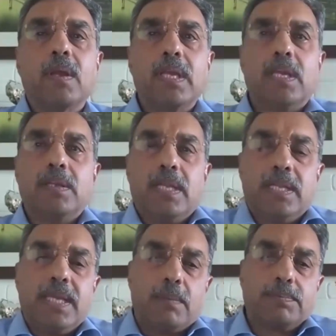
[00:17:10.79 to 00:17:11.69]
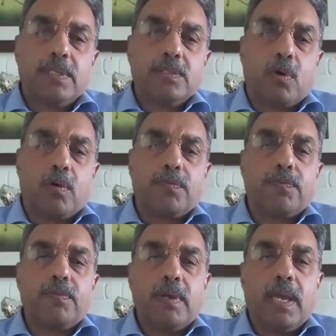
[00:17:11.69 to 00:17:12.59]
in the absence of
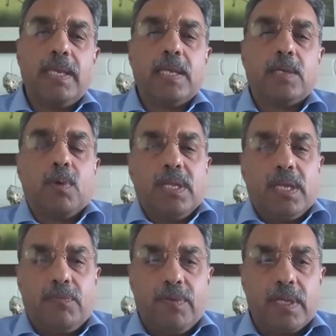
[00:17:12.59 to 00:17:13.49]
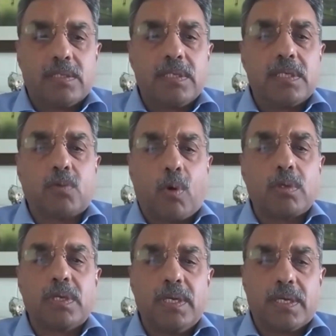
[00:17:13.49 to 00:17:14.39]
an equally efficacious
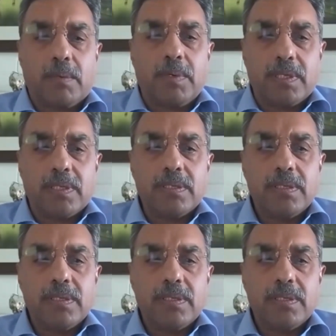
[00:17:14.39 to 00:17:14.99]
alternate remedy.